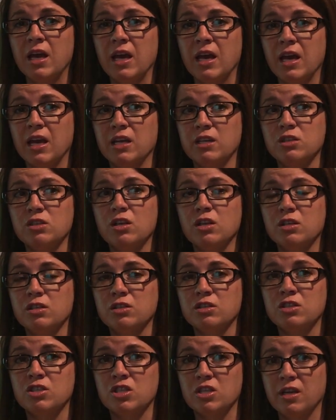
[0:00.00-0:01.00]
and
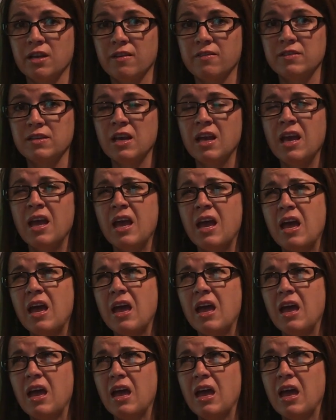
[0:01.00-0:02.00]
shift,
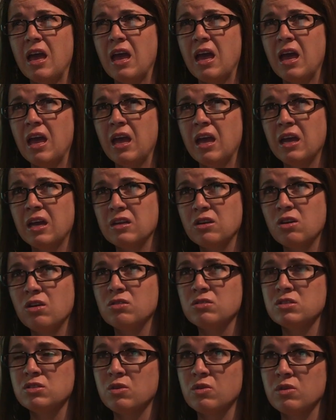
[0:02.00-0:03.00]
and
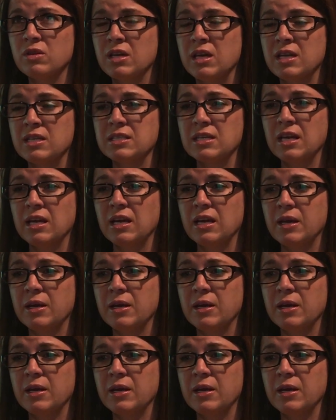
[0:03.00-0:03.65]
also that